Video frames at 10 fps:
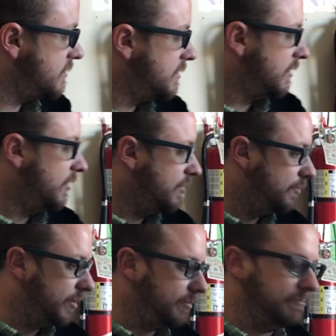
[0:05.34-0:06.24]
is
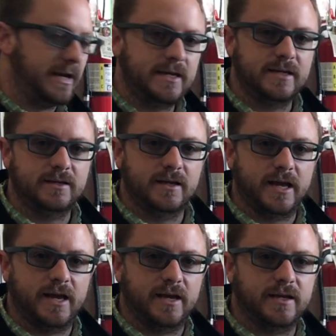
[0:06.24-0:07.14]
we are making
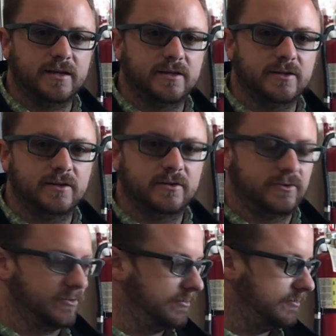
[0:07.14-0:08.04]
a
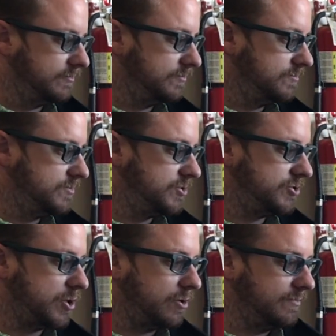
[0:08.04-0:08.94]

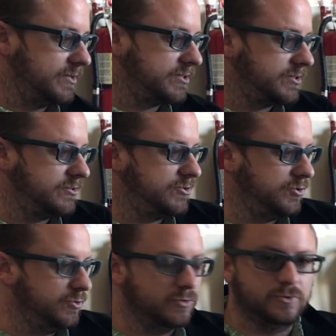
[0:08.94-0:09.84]
service
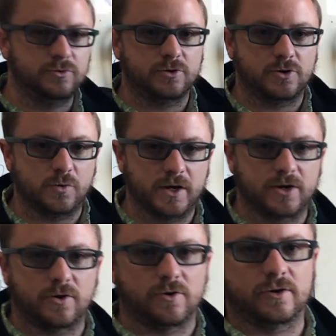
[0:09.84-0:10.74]
tool
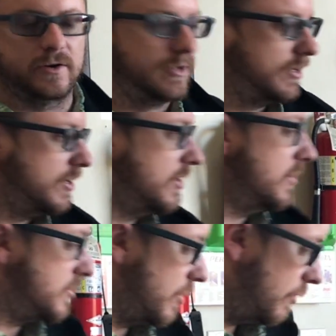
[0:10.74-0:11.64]
quick cart.
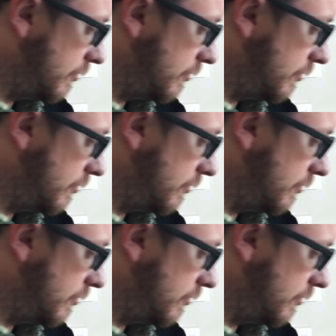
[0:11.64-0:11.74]
So